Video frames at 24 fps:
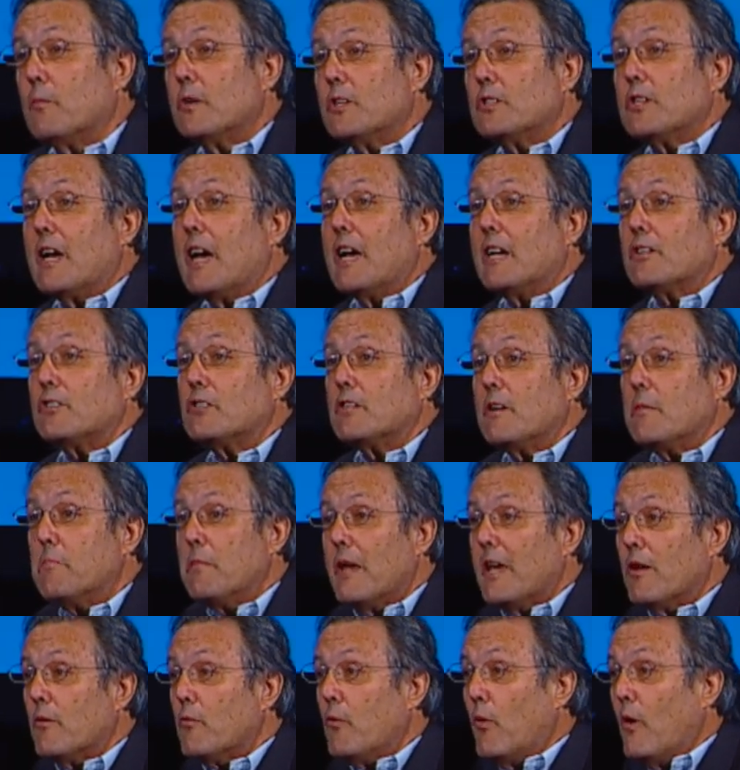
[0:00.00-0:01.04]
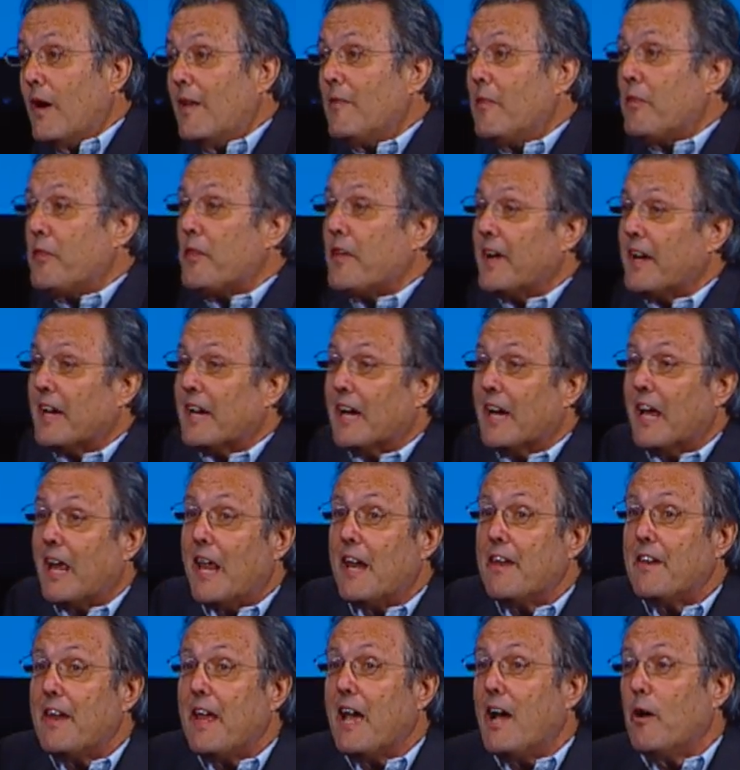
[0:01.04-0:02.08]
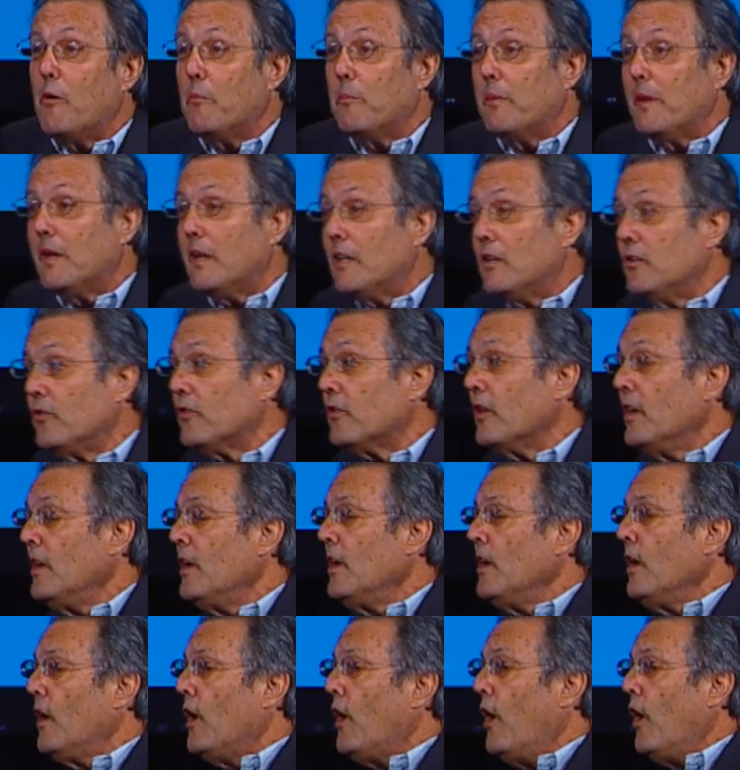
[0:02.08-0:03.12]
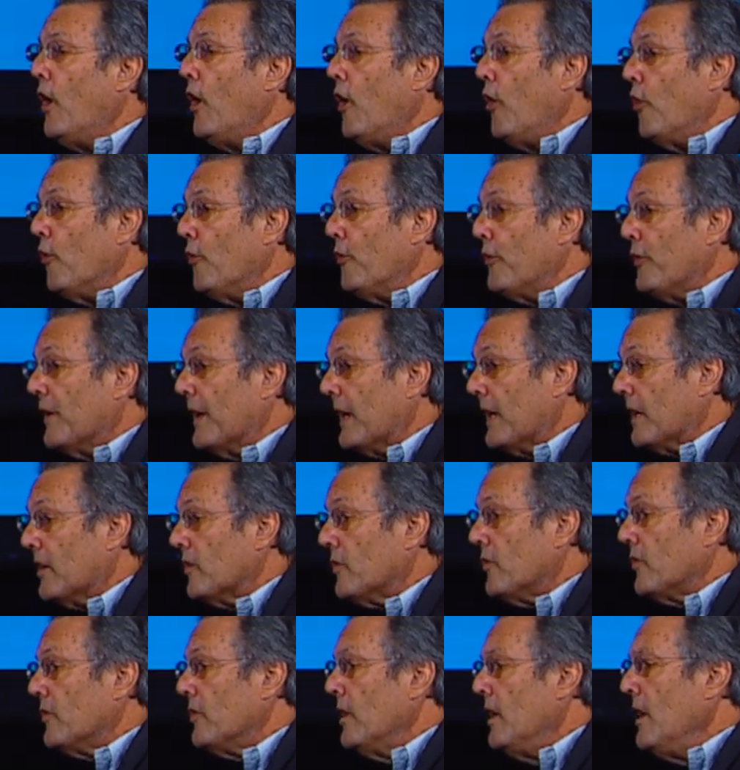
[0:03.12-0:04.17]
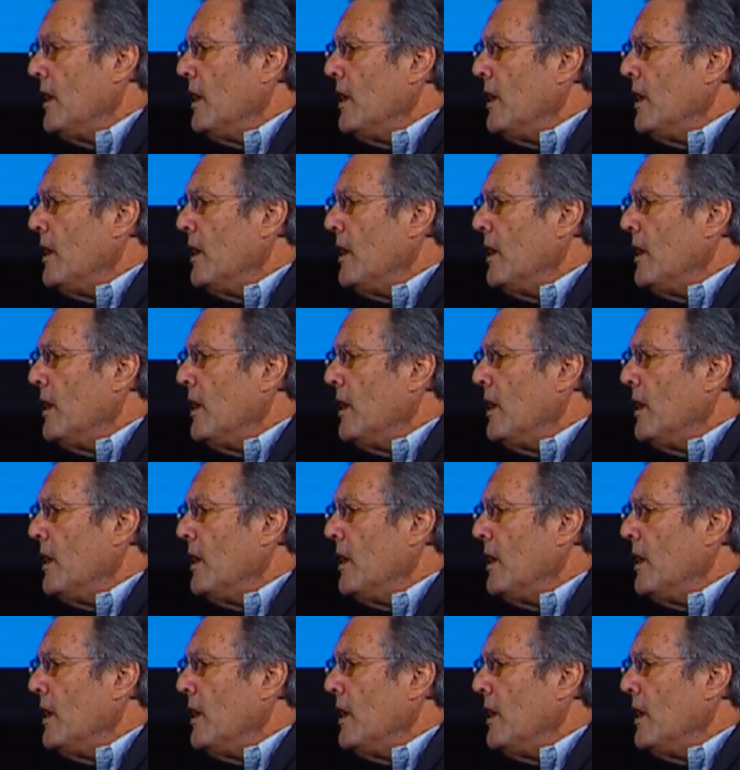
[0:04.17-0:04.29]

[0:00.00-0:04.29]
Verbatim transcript: which actually meant one thing and now means all things.